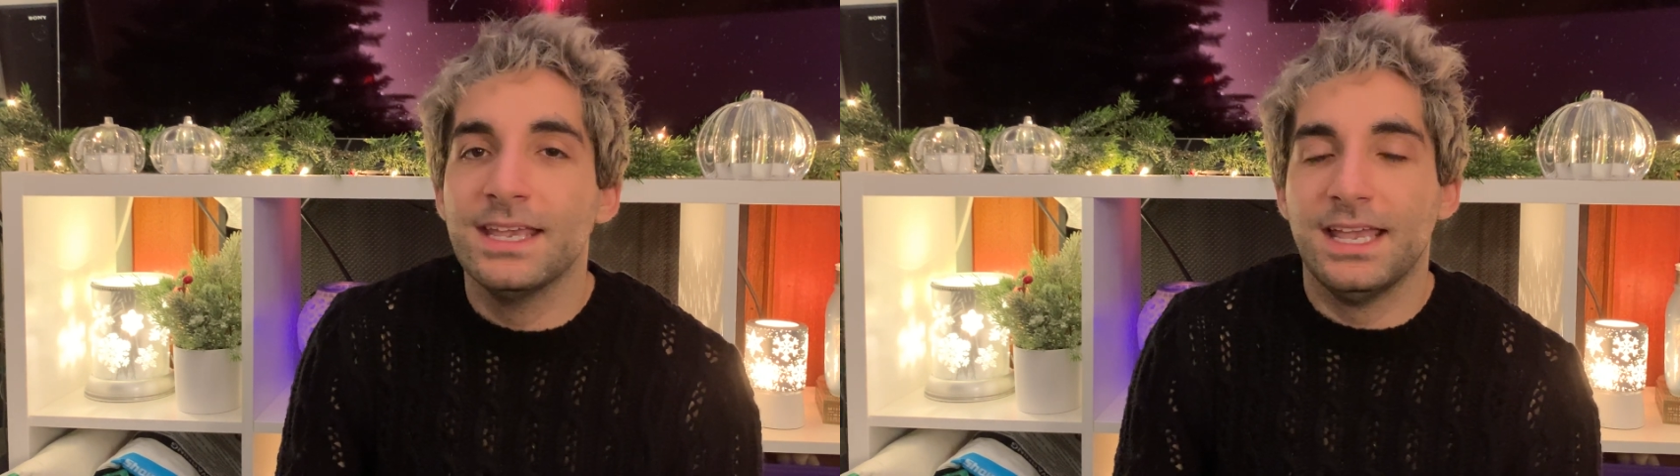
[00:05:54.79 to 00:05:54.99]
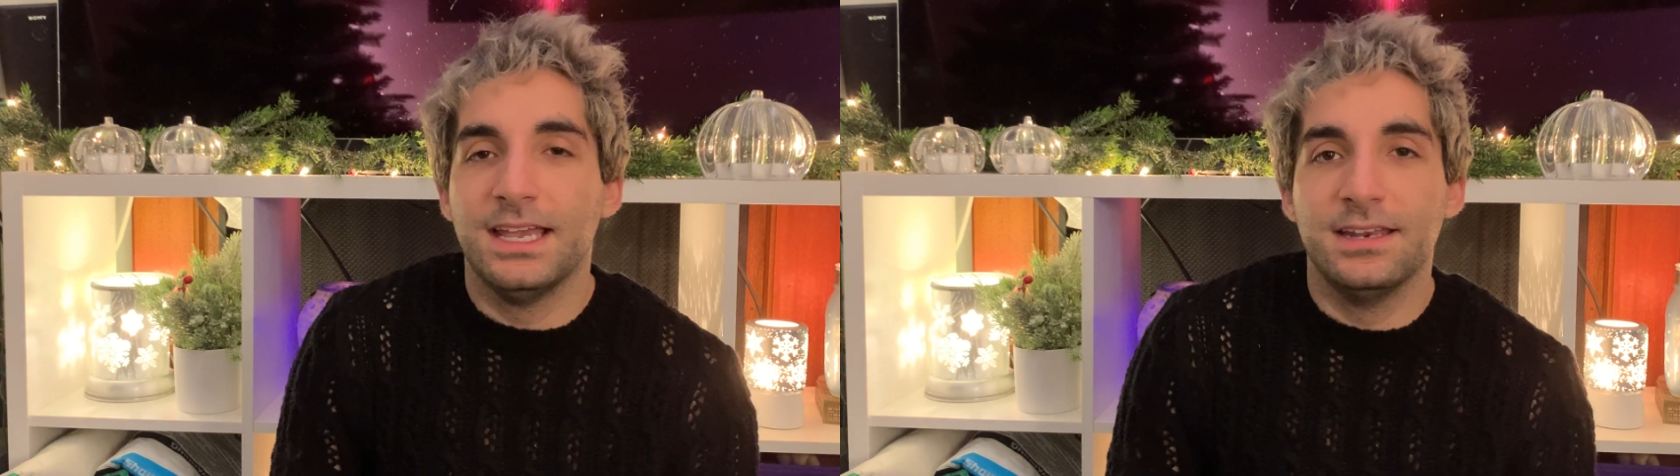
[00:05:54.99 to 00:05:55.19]

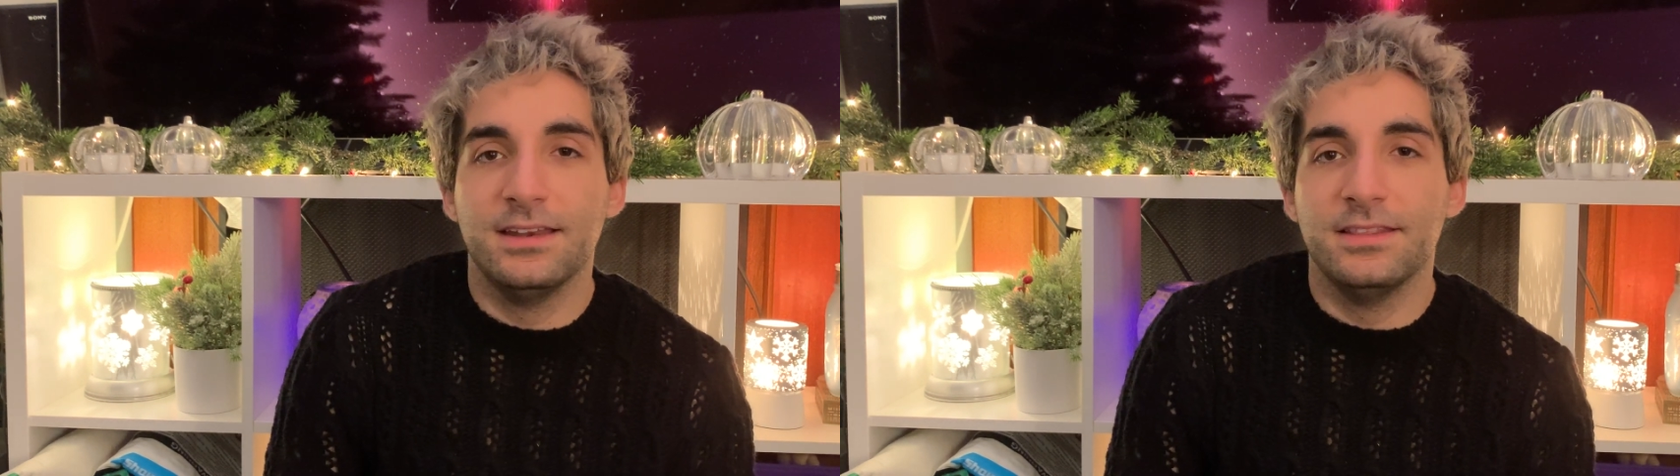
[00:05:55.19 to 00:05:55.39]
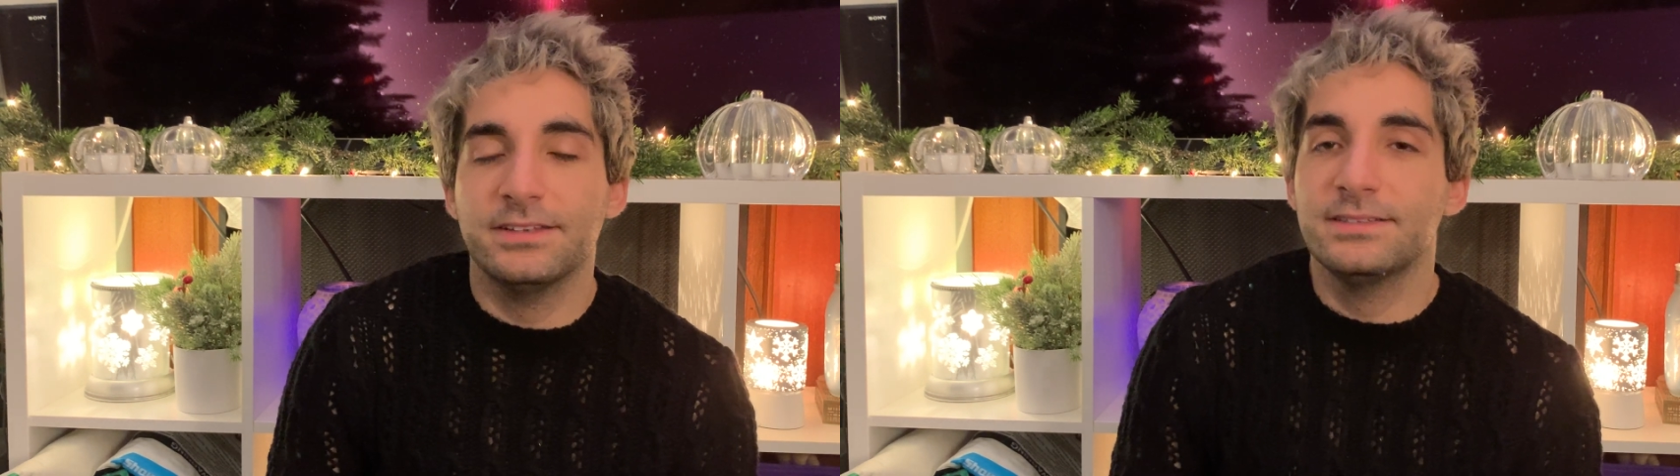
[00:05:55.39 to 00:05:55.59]
And
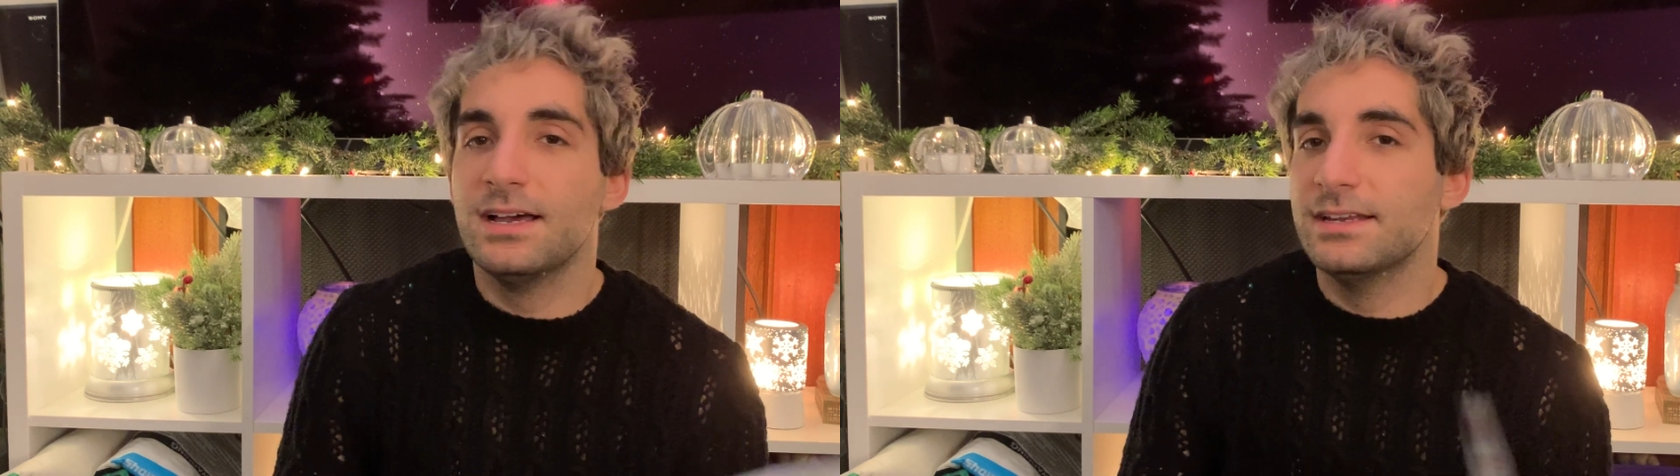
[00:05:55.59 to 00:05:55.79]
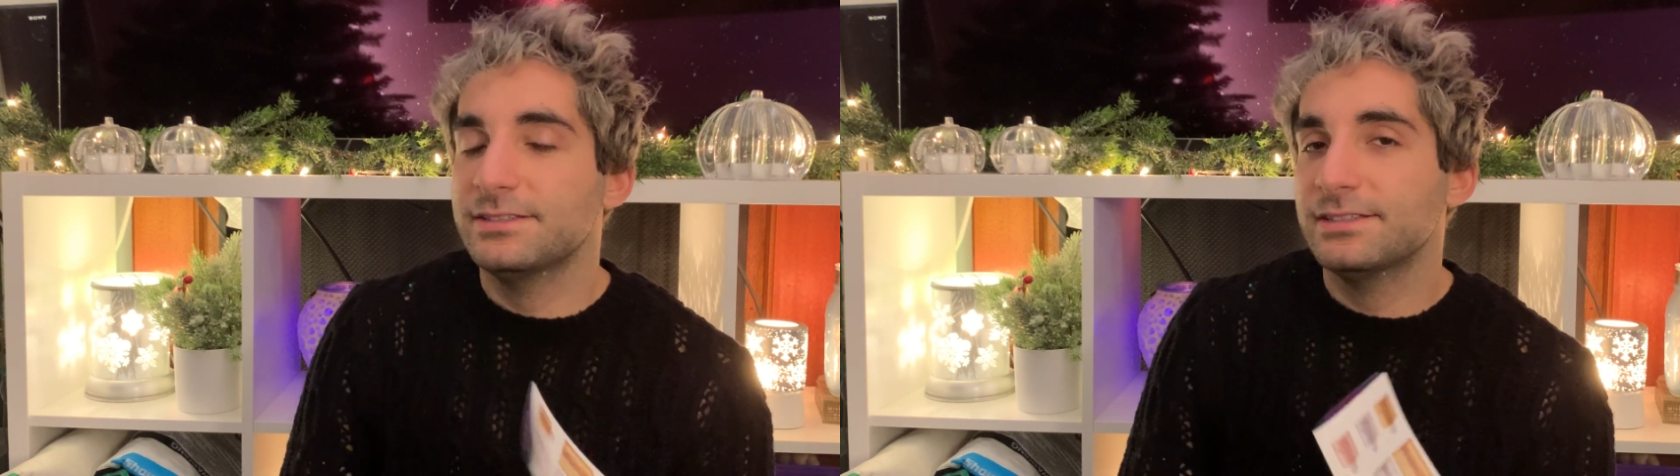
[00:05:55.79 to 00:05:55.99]
it's not
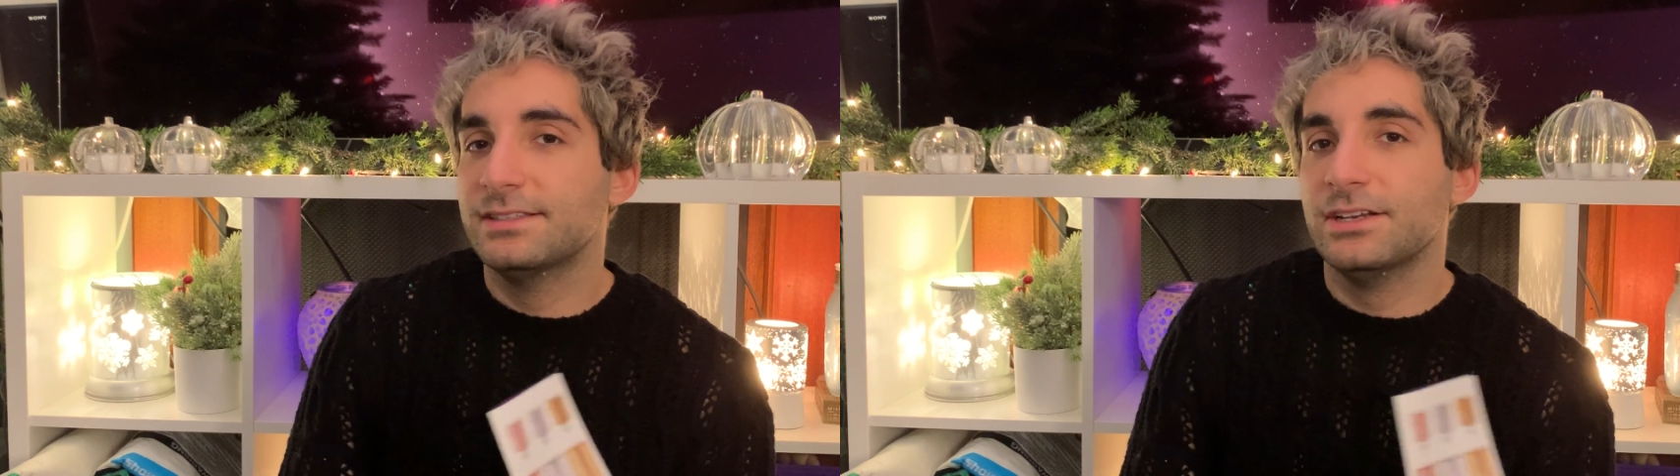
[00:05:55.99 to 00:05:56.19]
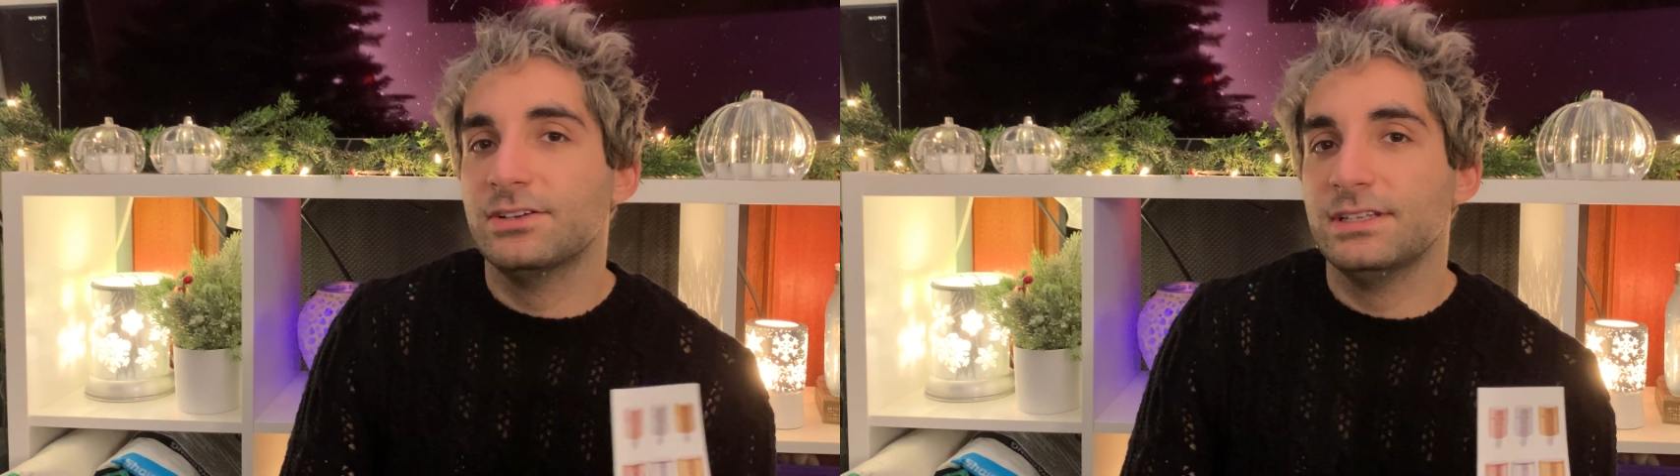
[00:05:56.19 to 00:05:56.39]

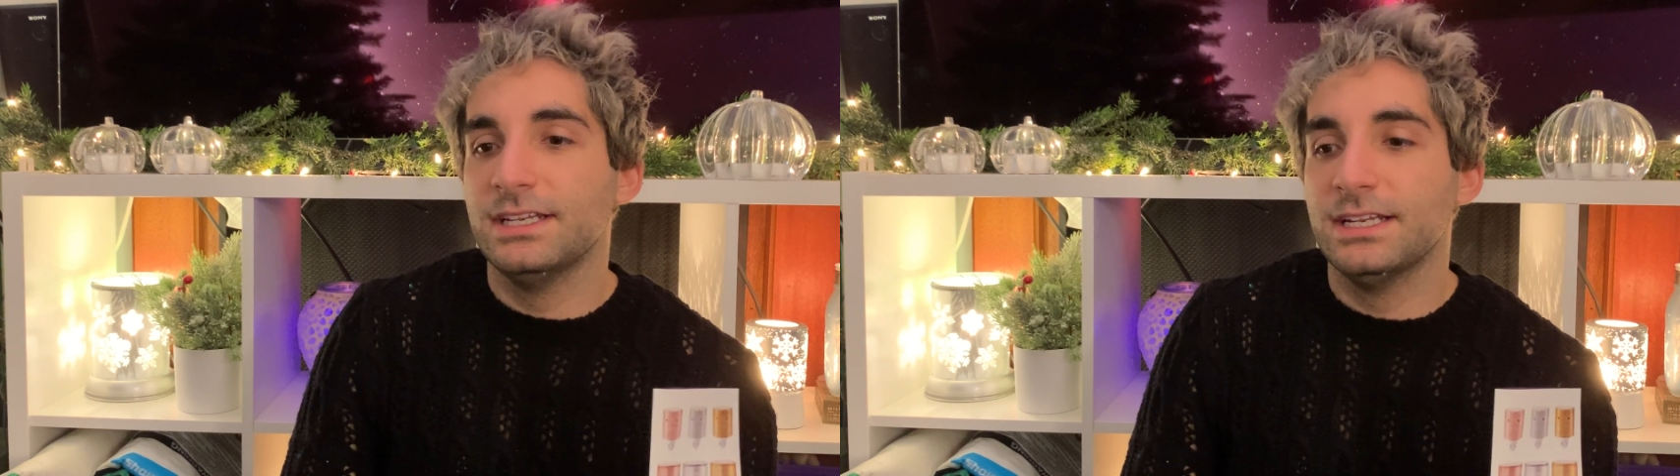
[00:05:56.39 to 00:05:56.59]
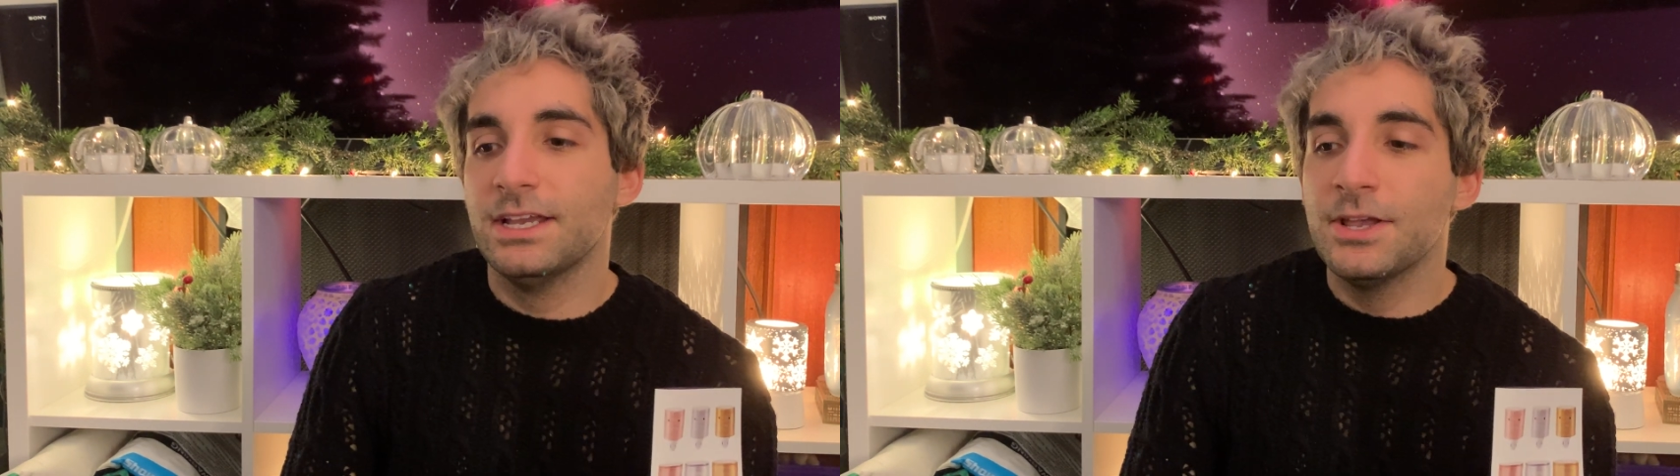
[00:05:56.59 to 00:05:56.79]

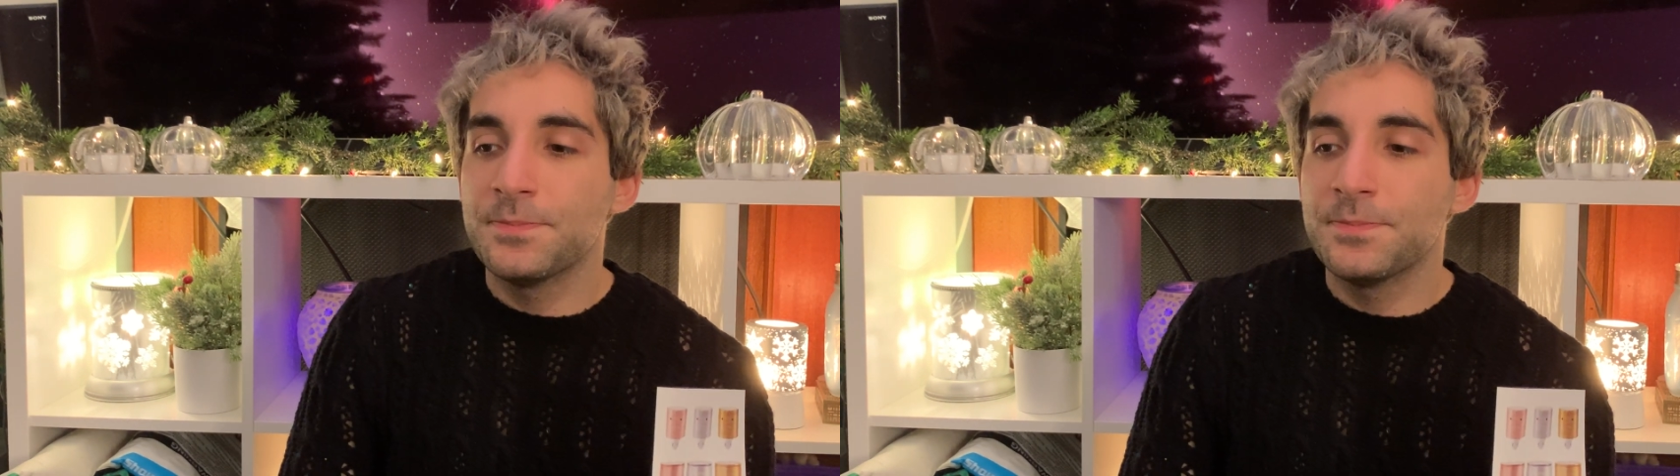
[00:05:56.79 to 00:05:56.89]
necessarily